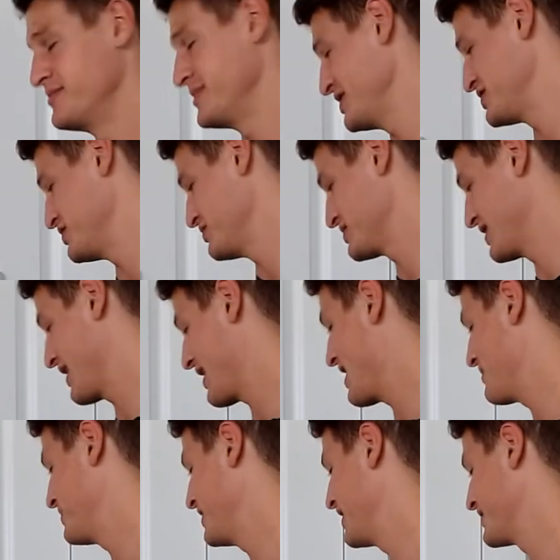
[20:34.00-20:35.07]
issues like
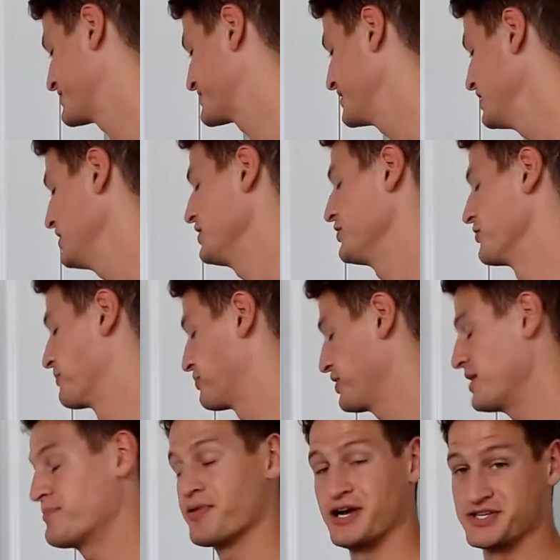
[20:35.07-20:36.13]
IBS. Your
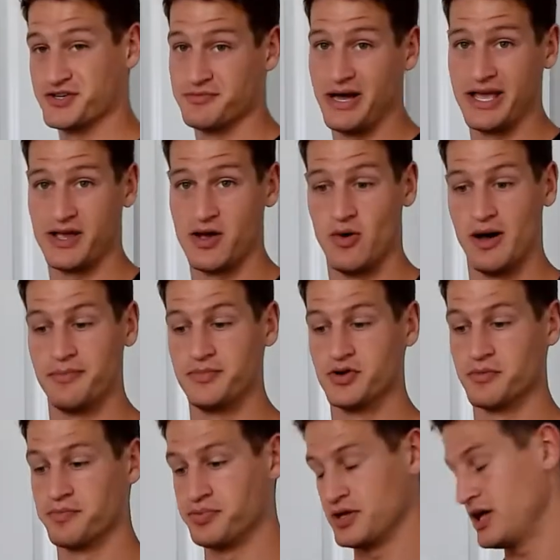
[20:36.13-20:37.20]
blood pressure might go up.
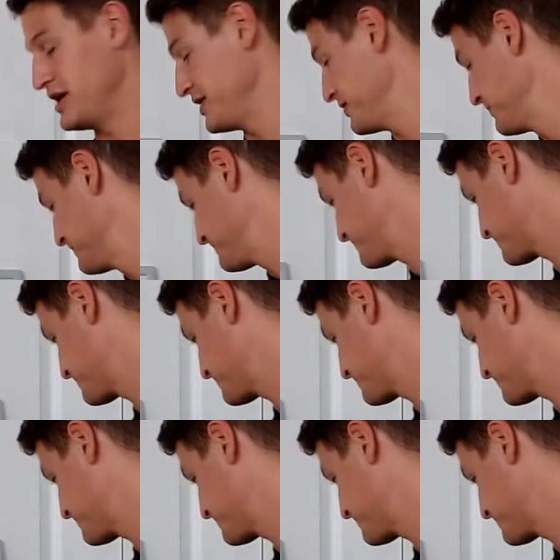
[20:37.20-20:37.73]
Your blood